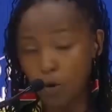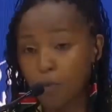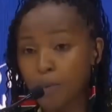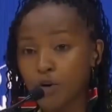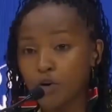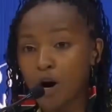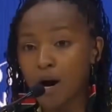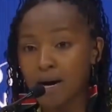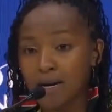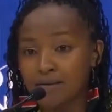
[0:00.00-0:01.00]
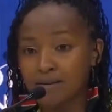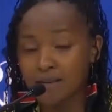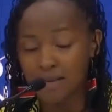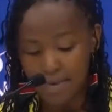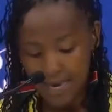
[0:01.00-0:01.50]
Open your
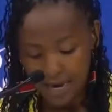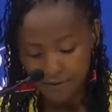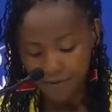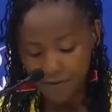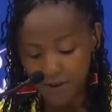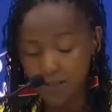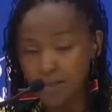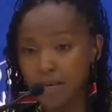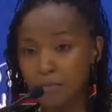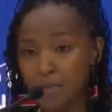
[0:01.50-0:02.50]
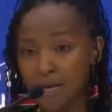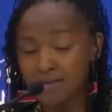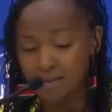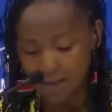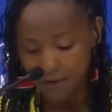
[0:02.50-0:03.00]
hearts and feel the
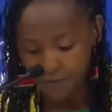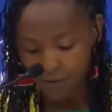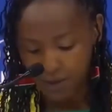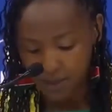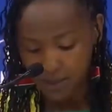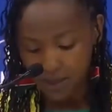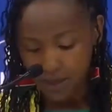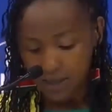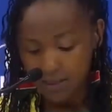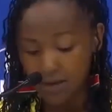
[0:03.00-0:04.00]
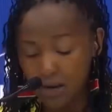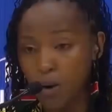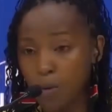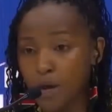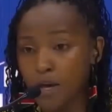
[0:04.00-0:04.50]
immense suffering that
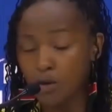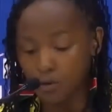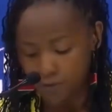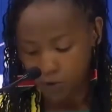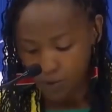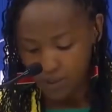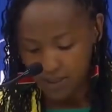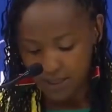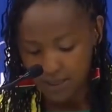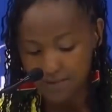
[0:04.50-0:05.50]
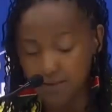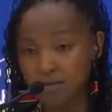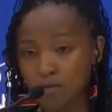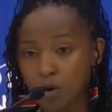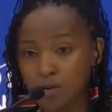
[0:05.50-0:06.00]
our way of doing things
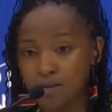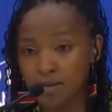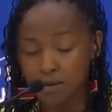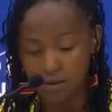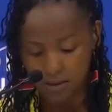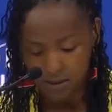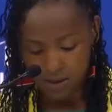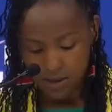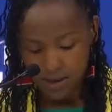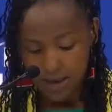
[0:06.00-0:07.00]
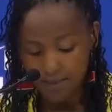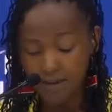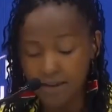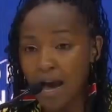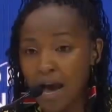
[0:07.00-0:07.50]
is causing, and
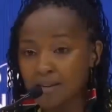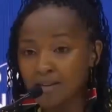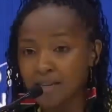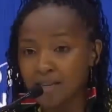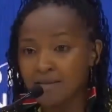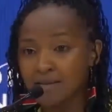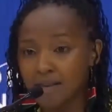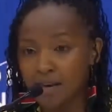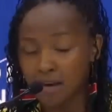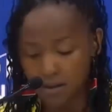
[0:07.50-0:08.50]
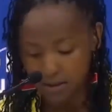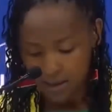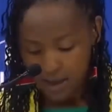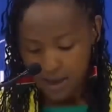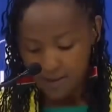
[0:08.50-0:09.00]
then act at the scale
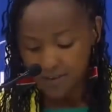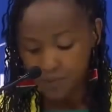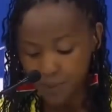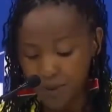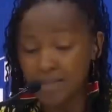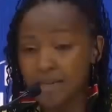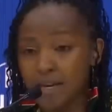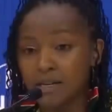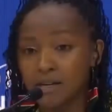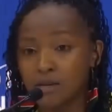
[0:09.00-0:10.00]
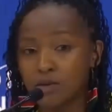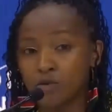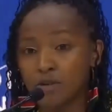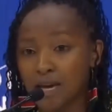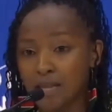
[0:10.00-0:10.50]
and speed needed
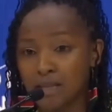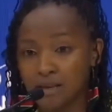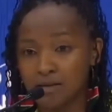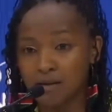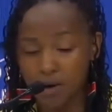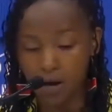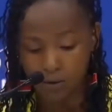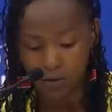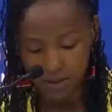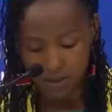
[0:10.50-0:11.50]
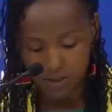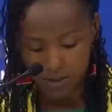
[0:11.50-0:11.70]
to turn things around.